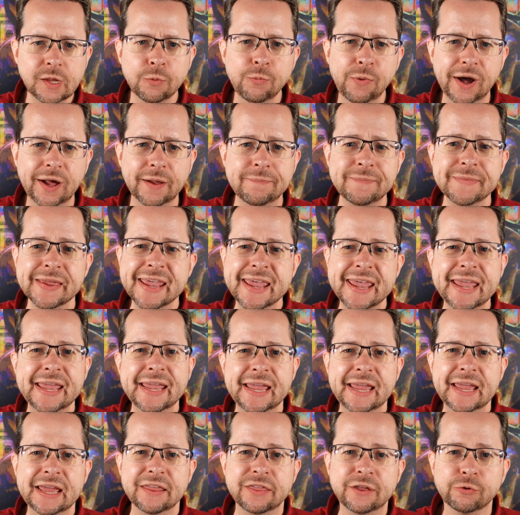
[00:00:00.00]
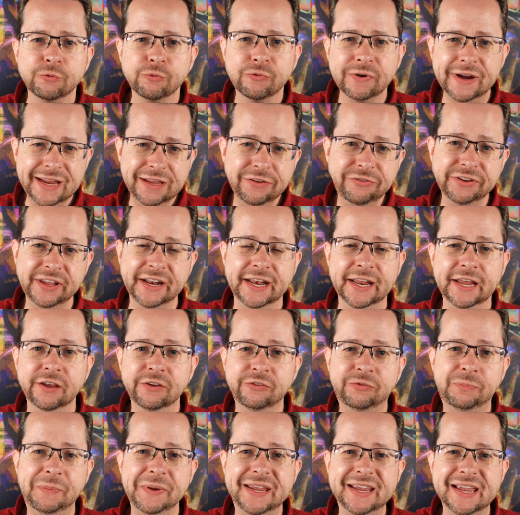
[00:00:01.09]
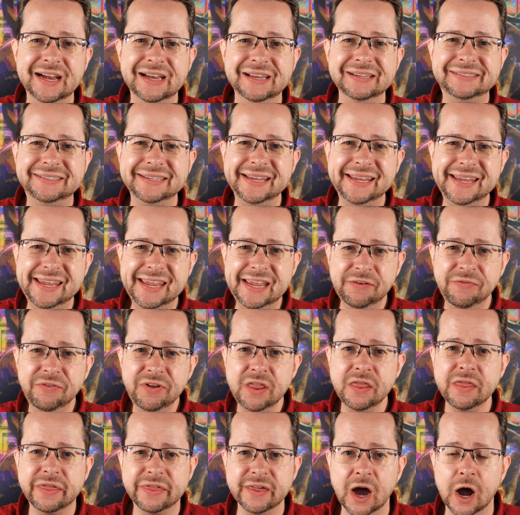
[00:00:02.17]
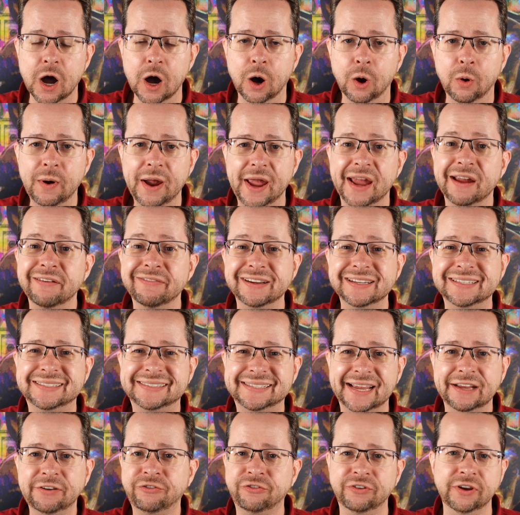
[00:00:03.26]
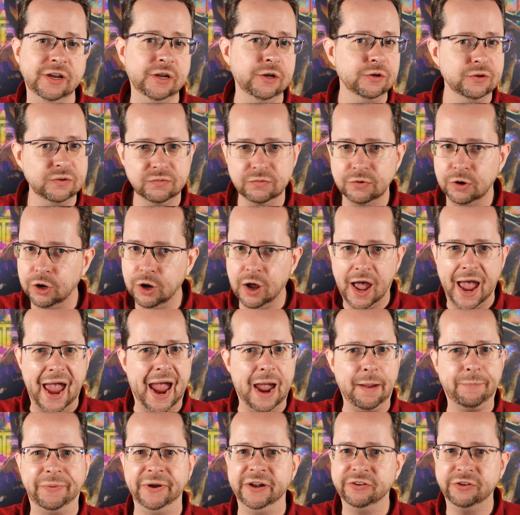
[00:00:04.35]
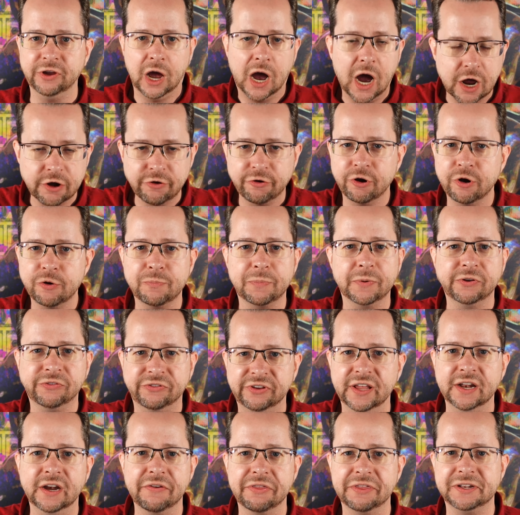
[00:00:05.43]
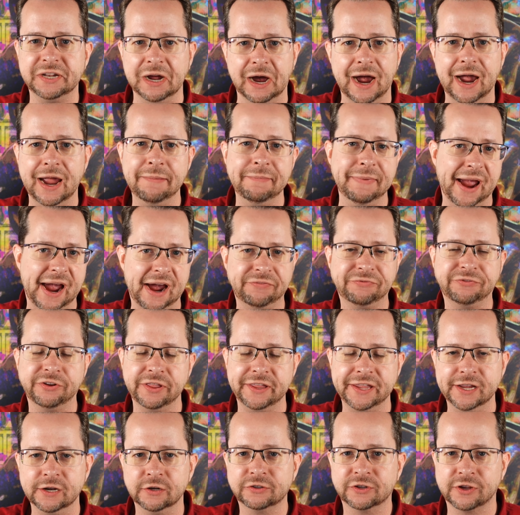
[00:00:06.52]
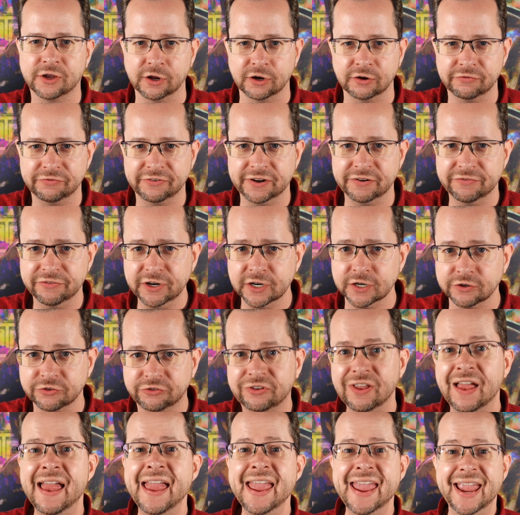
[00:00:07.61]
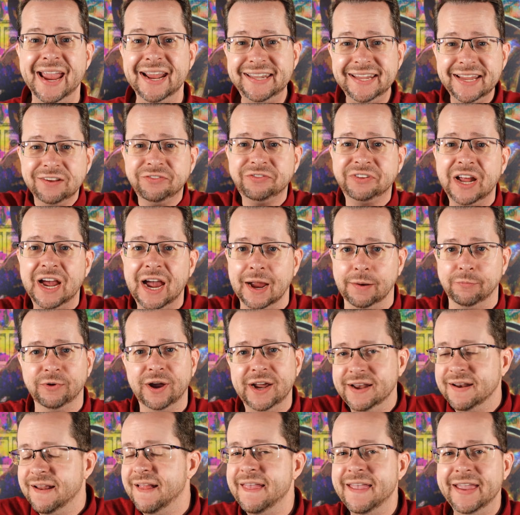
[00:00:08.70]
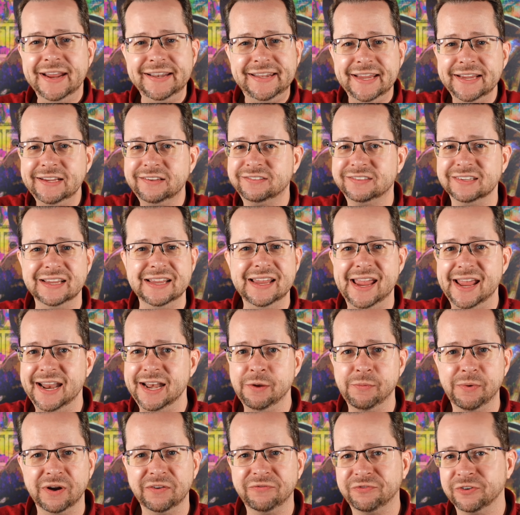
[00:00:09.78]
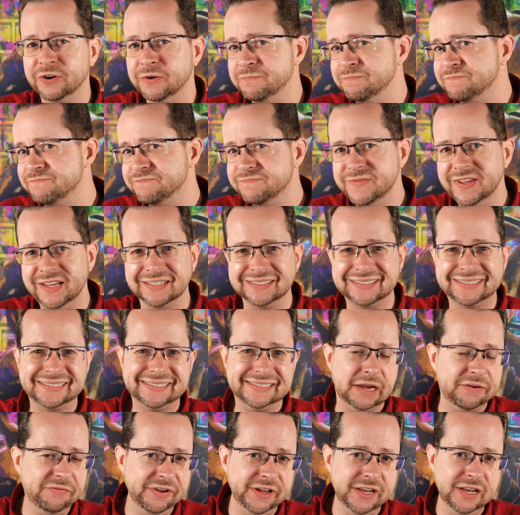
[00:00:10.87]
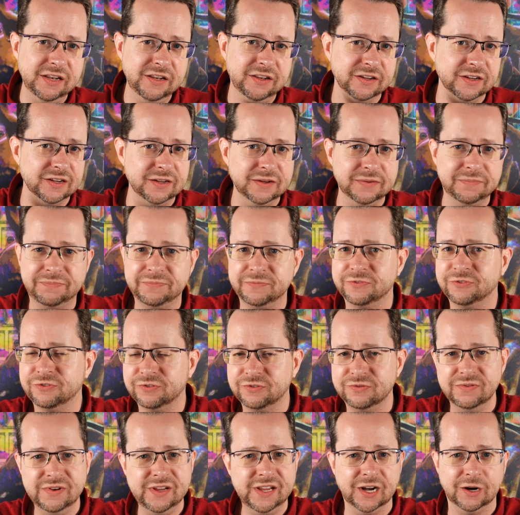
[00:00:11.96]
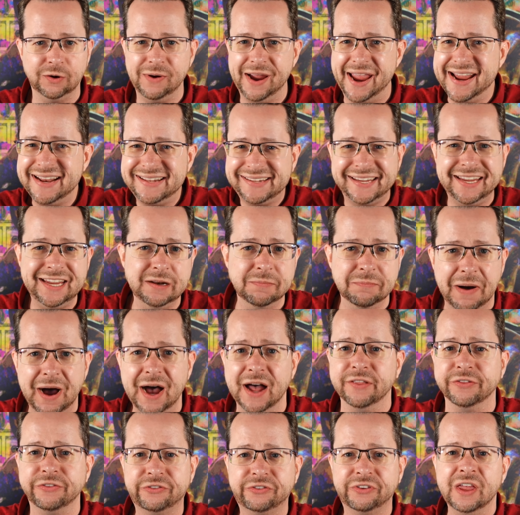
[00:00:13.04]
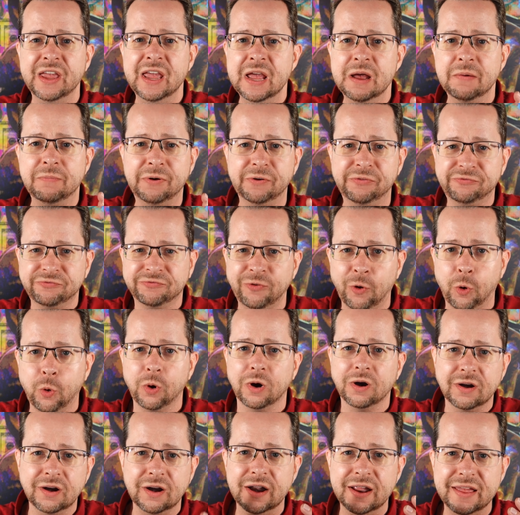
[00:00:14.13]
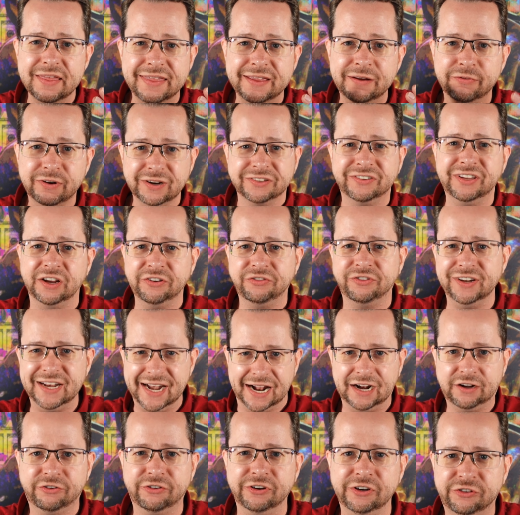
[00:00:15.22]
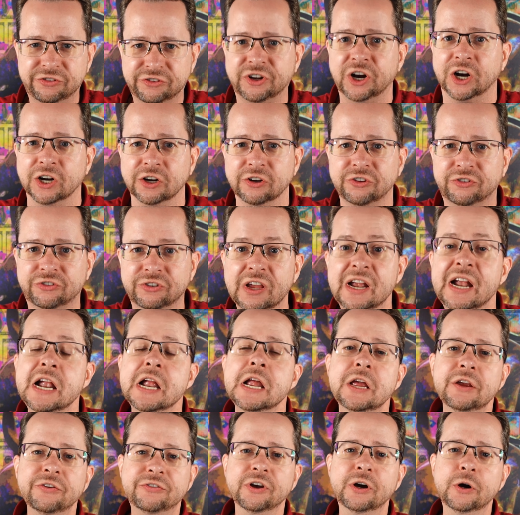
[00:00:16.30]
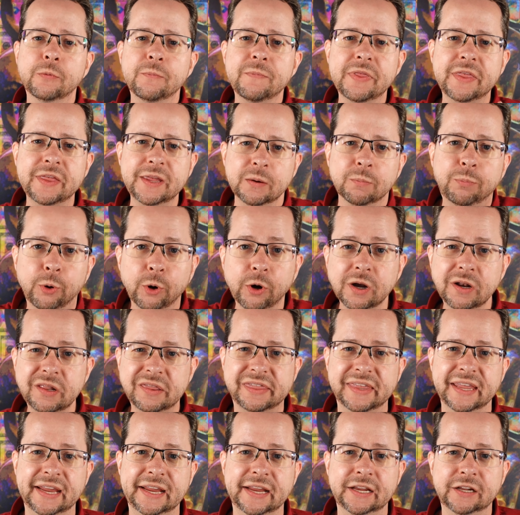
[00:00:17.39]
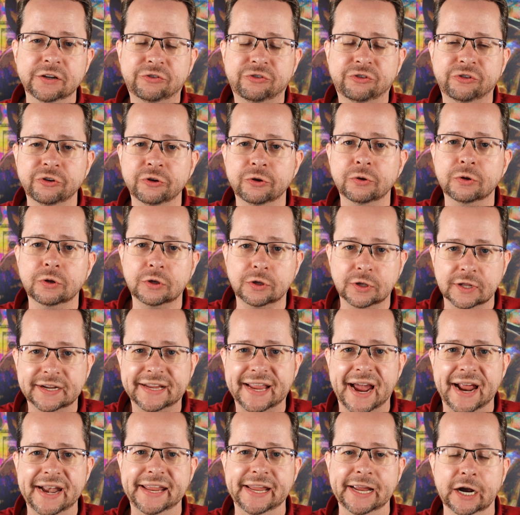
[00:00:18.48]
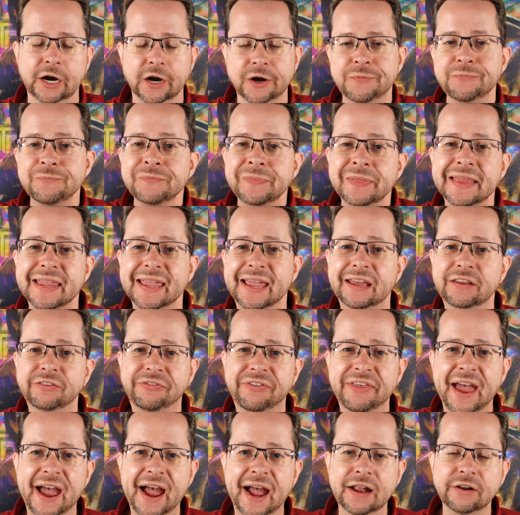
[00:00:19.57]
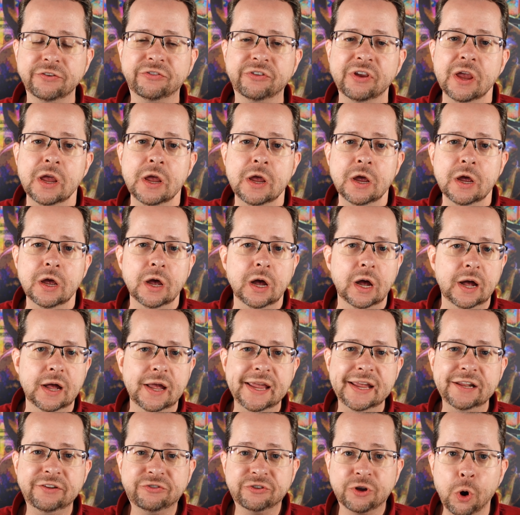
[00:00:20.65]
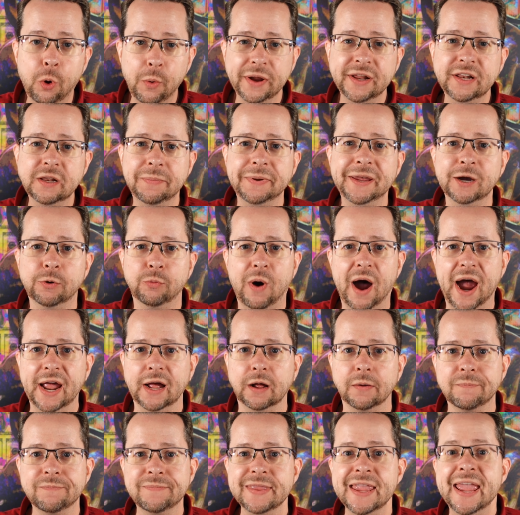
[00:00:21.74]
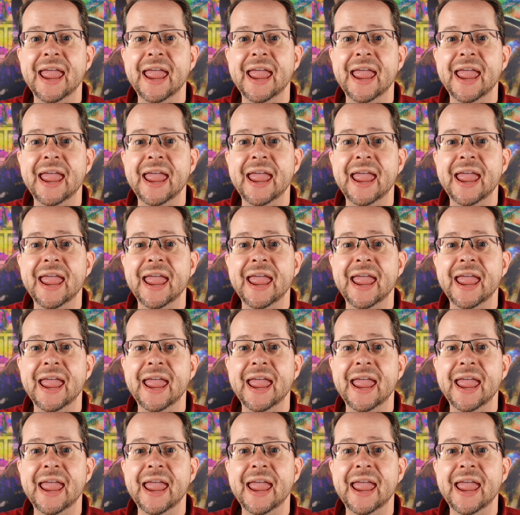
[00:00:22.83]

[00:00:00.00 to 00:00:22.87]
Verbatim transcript: Well, the reason is because even though a recession happens 100% of the time after the yield curve inverts. It takes time, right? It takes anywhere from, you know, 7 to you know, 18 months before the recession actually starts. So the important thing to look at here is that it's going to be a while.